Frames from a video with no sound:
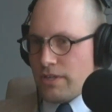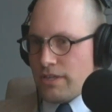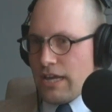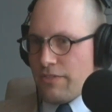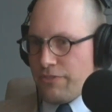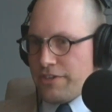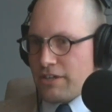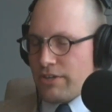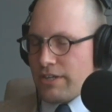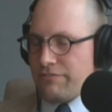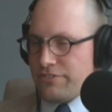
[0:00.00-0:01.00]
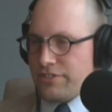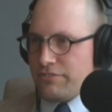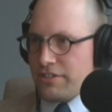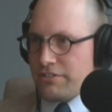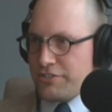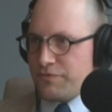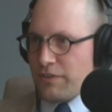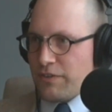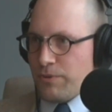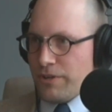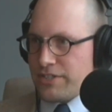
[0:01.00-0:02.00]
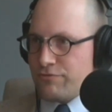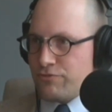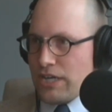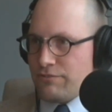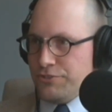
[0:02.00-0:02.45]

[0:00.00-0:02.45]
I think I would have to say it was the least favorite place that I've traveled to.